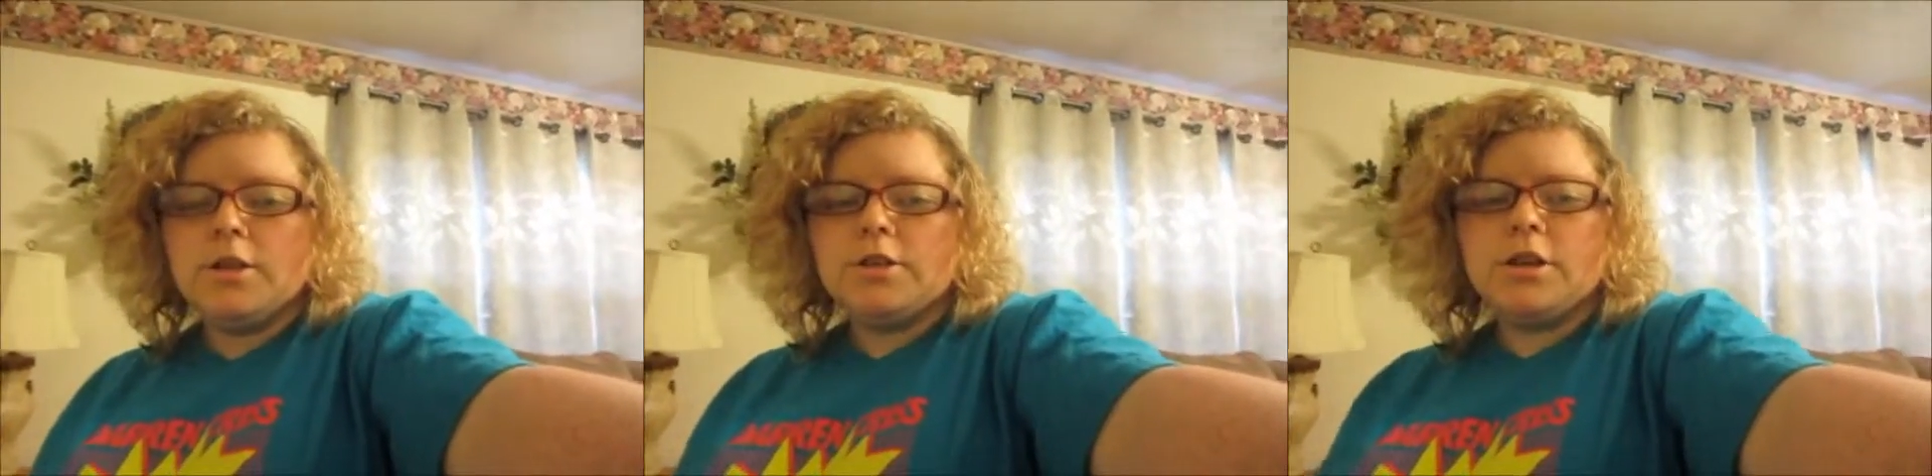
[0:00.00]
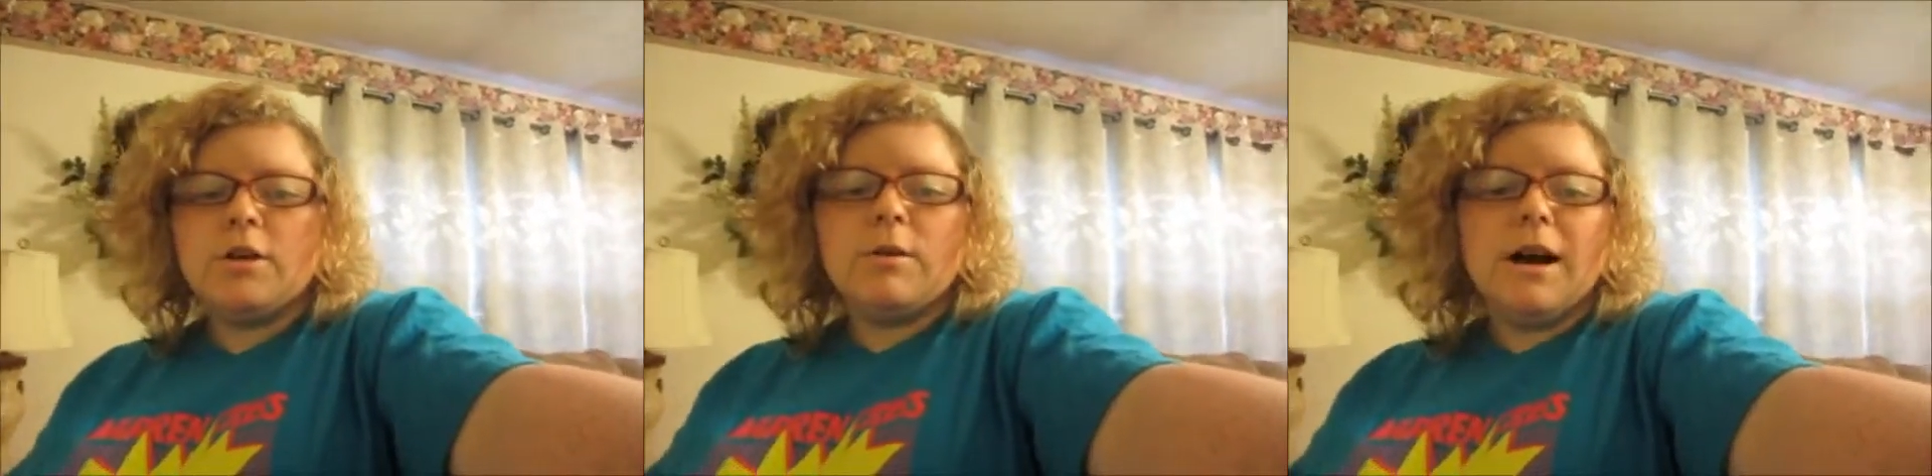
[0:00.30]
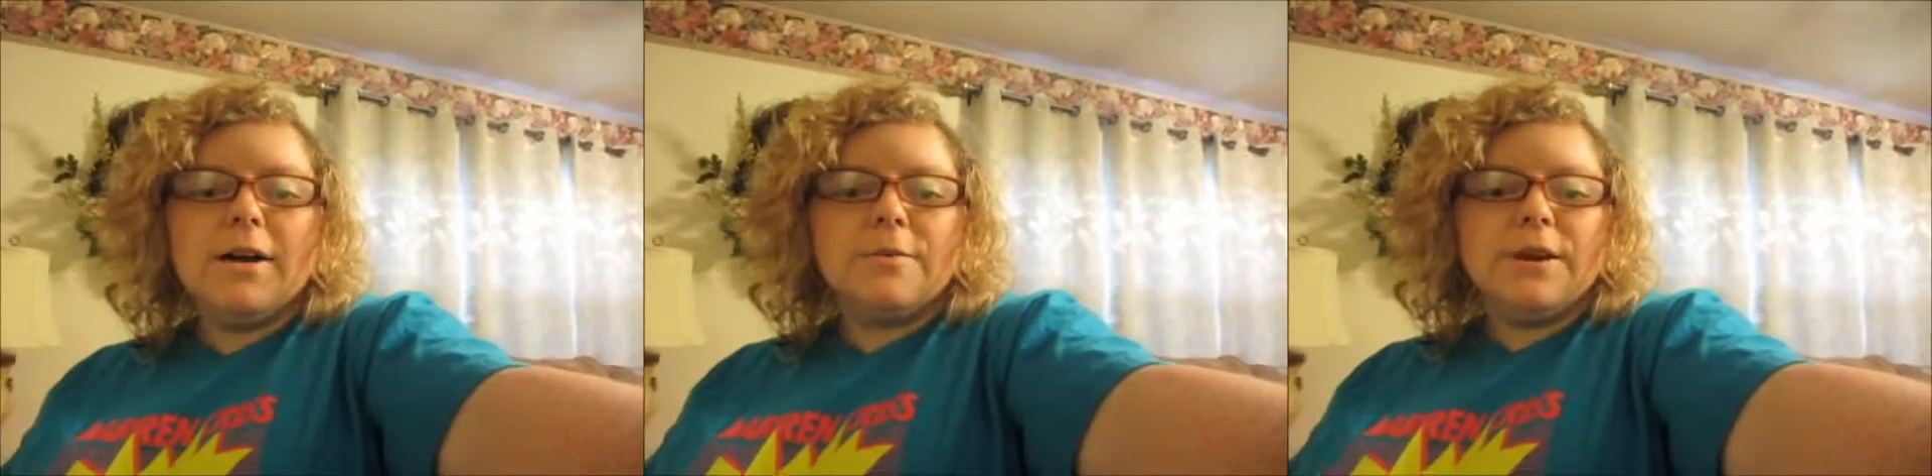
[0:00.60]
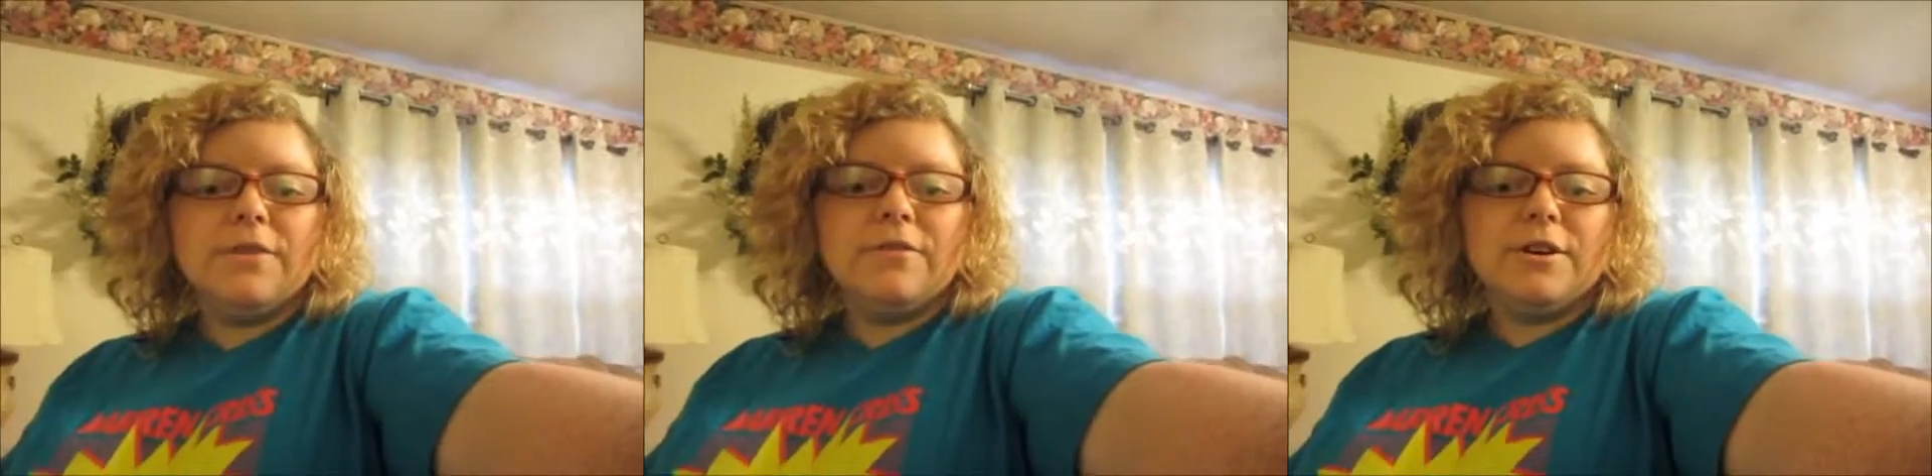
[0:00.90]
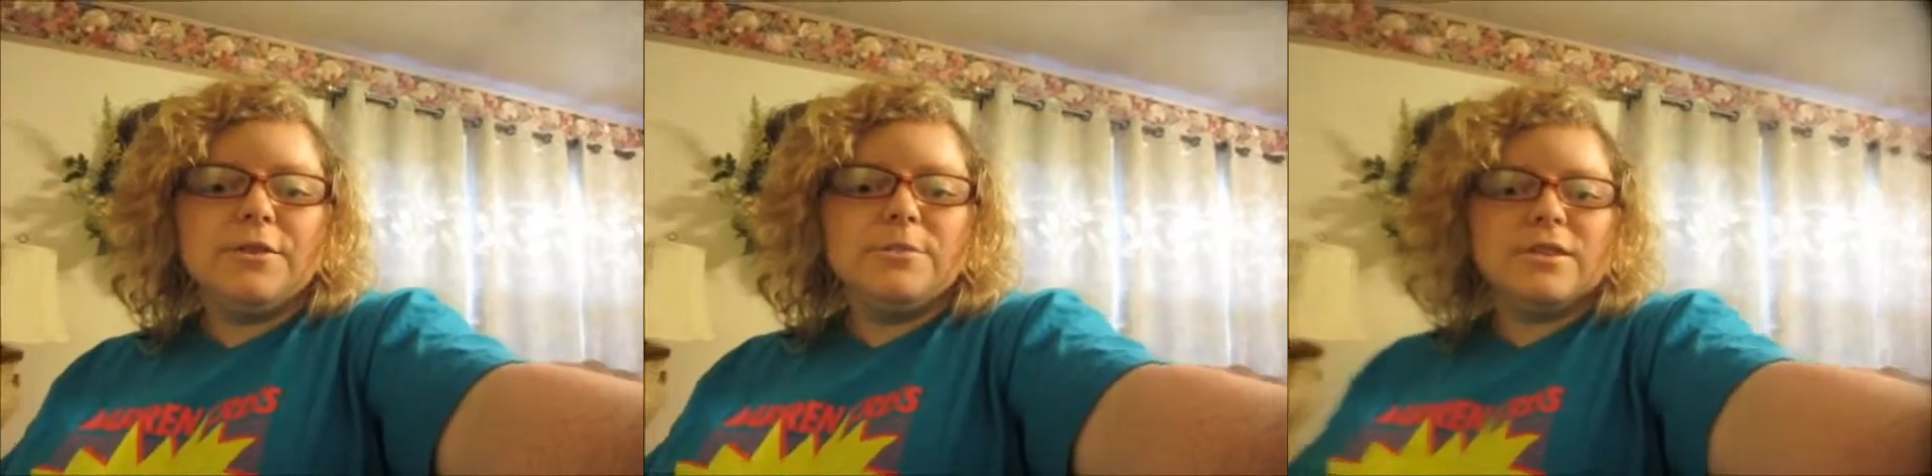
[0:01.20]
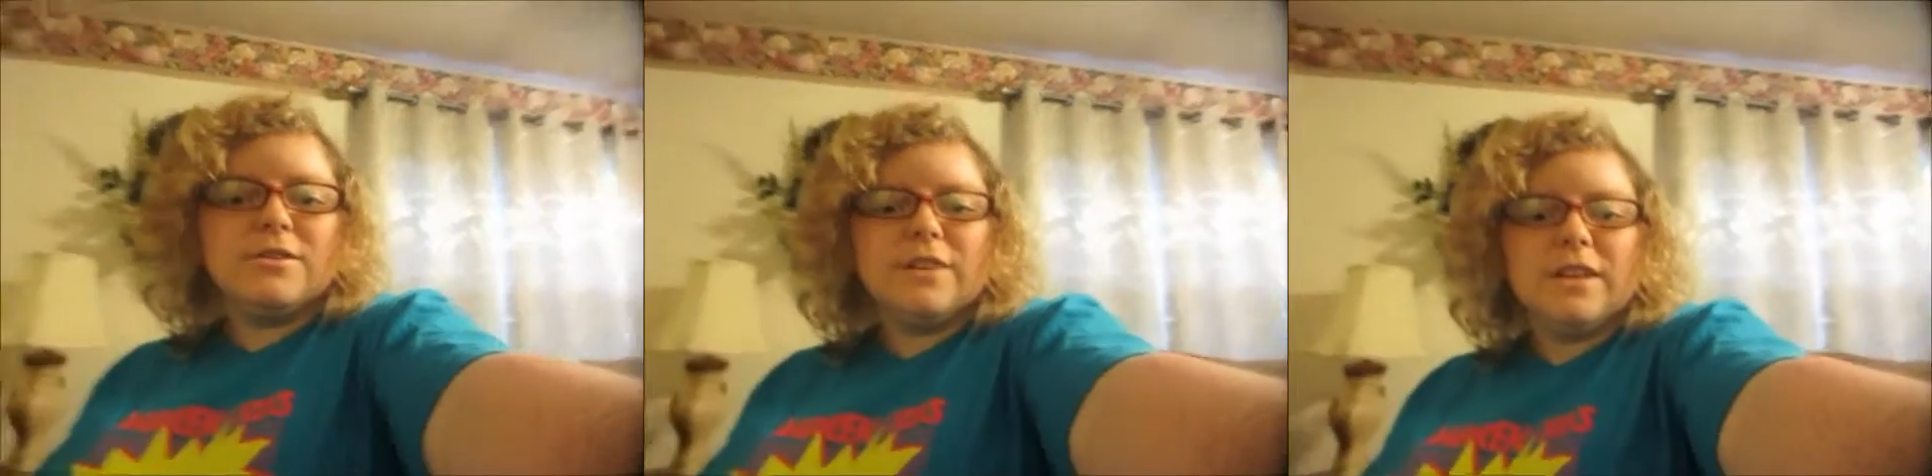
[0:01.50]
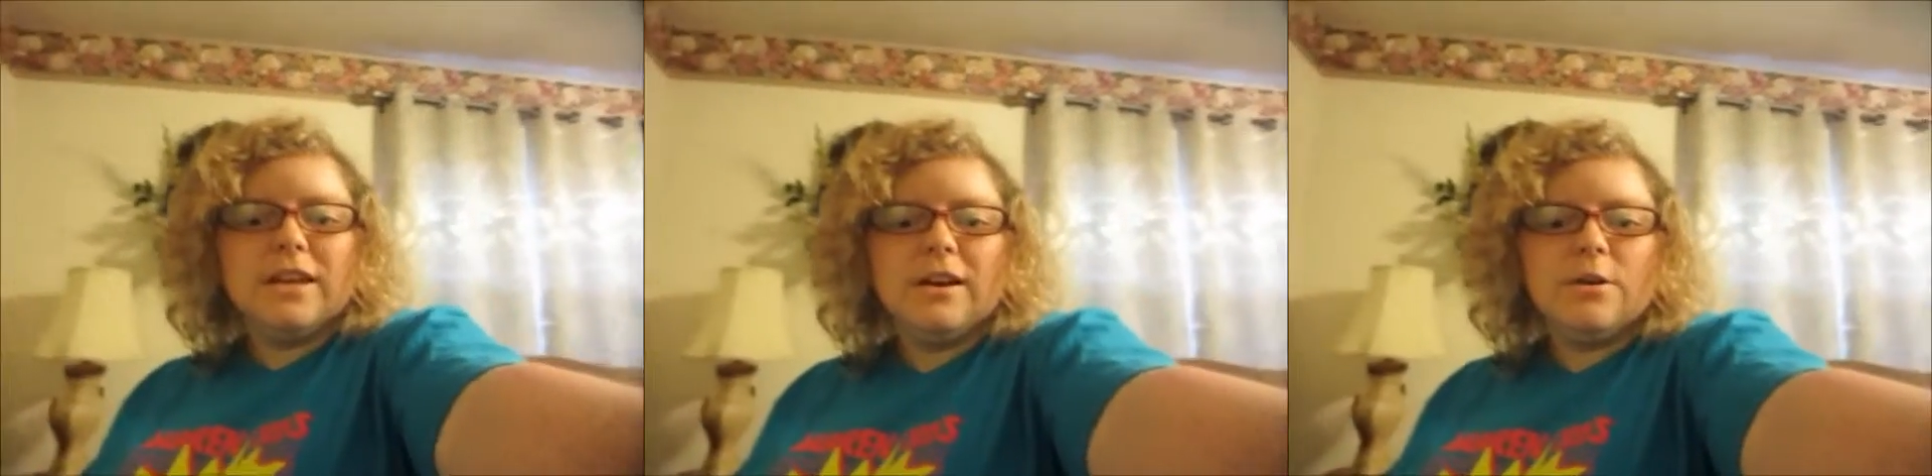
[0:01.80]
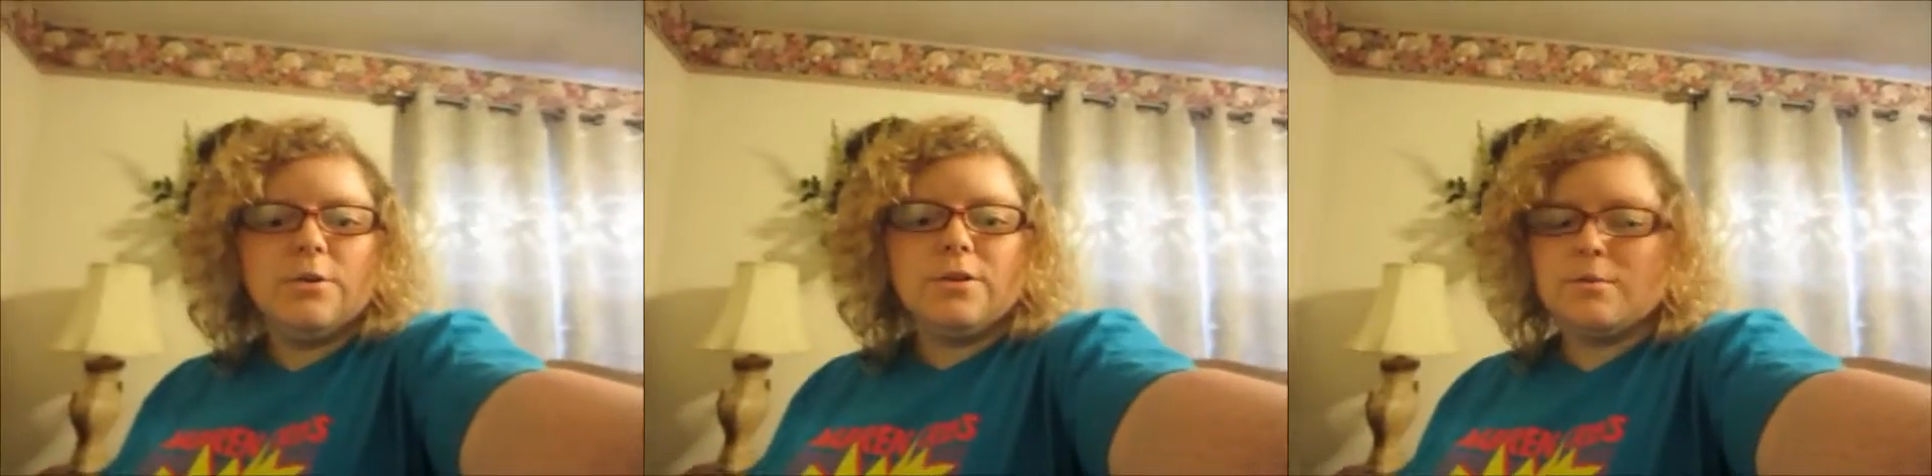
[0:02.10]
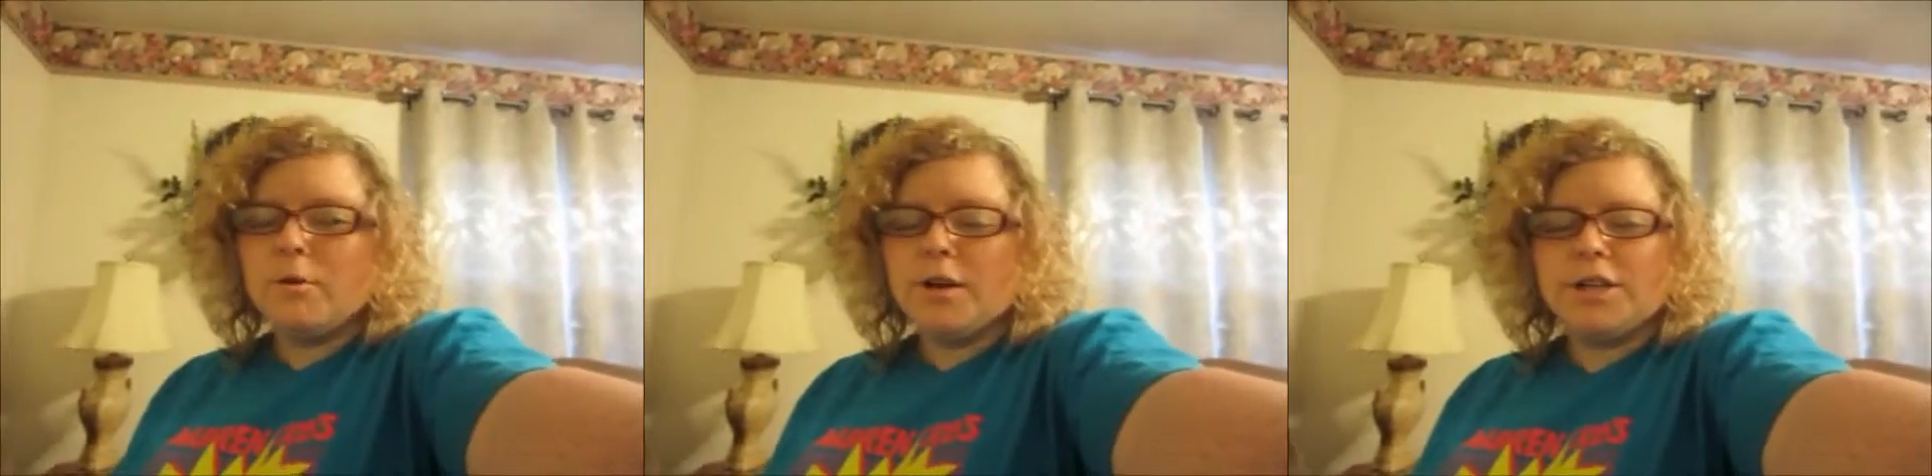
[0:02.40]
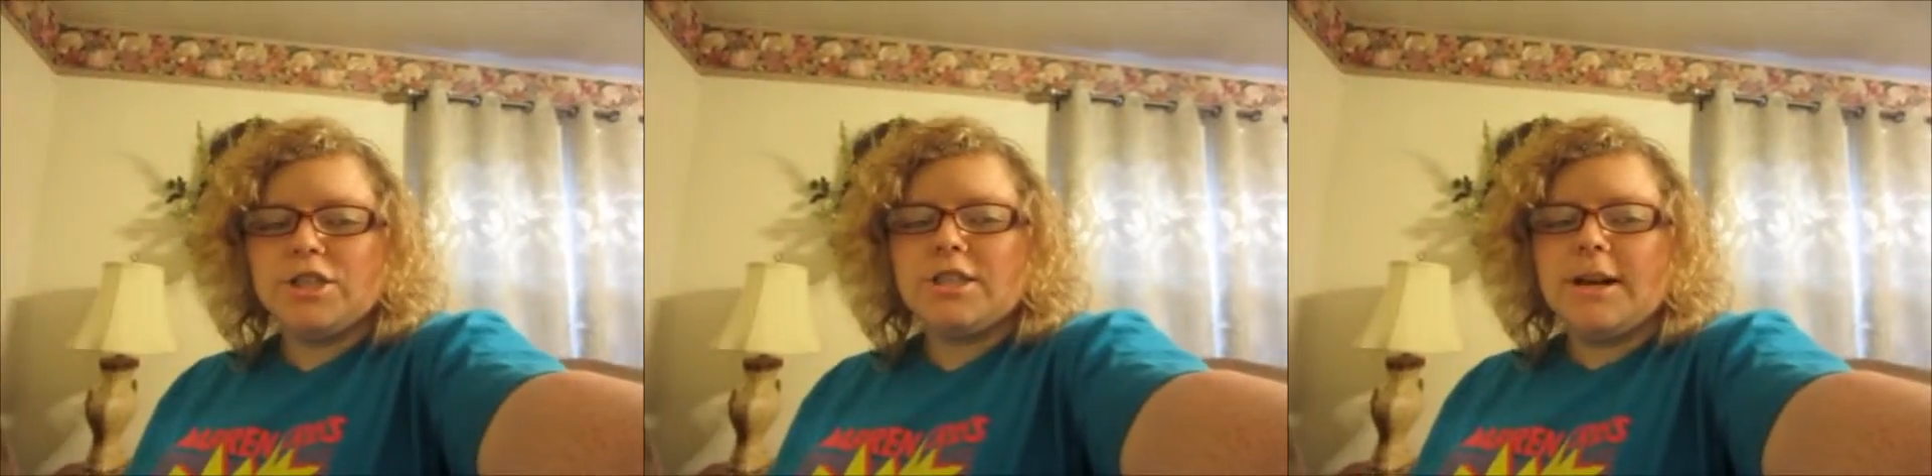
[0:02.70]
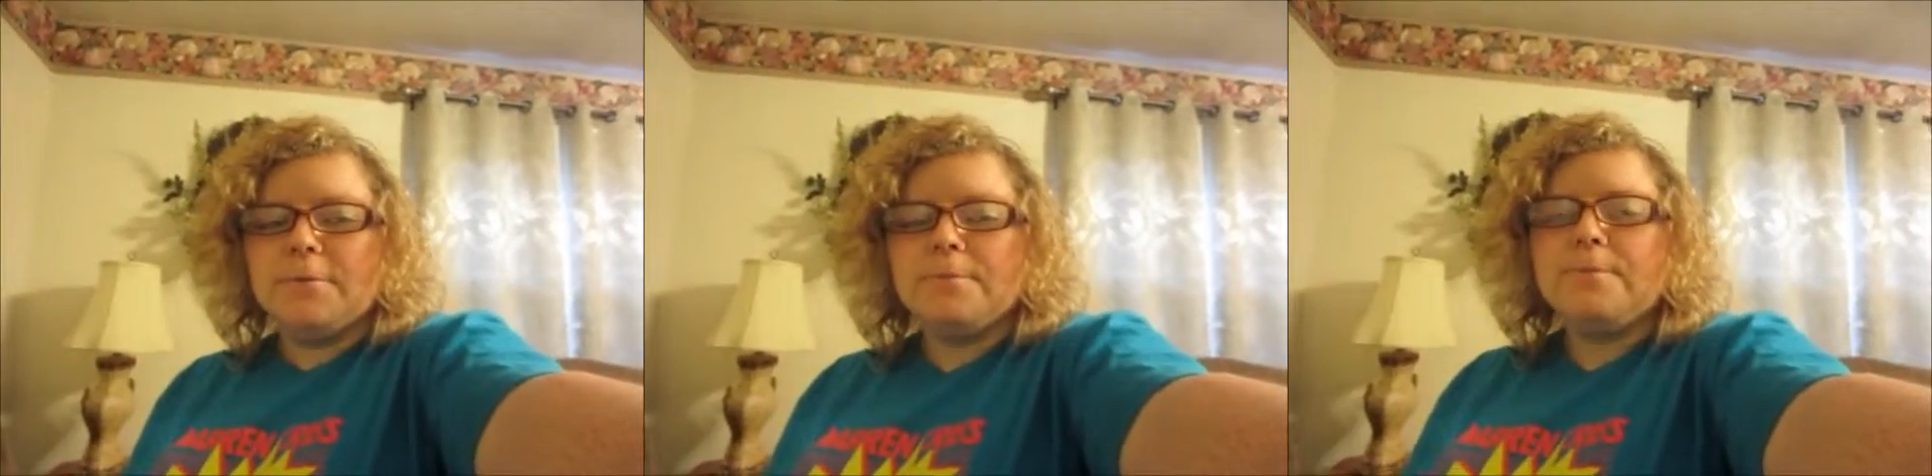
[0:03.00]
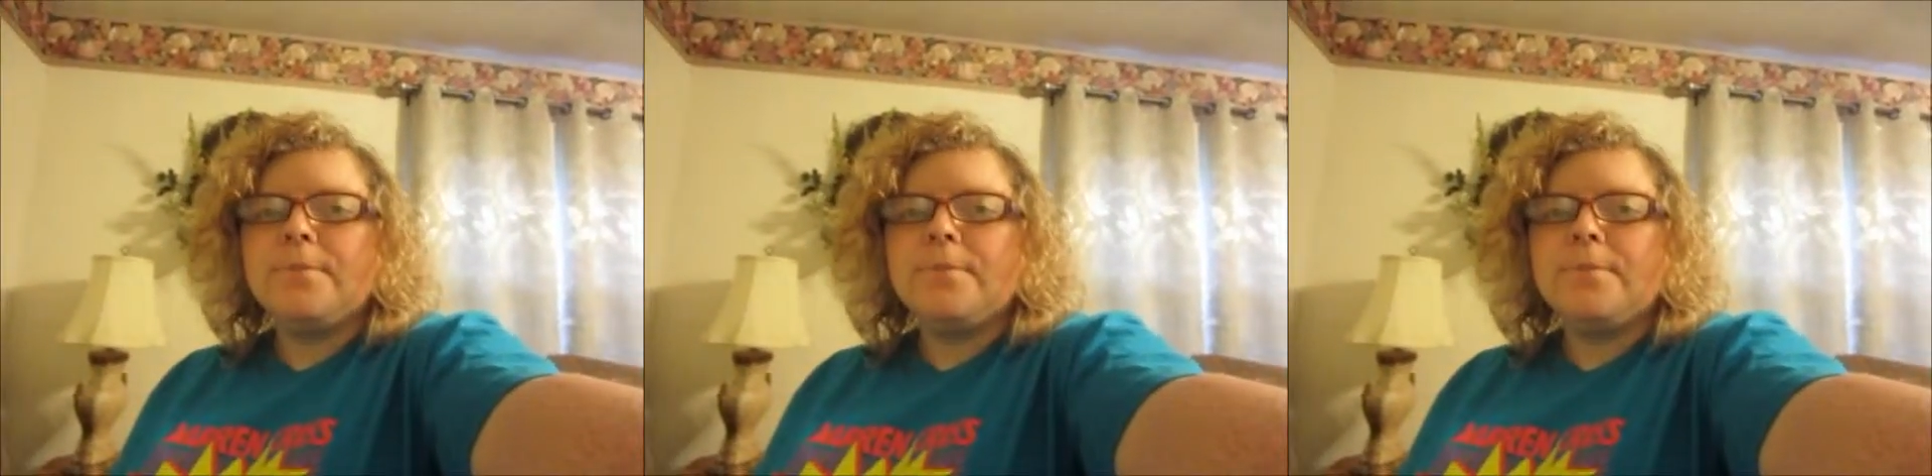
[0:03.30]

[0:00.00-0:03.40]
So I refilmed the video this morning, just now.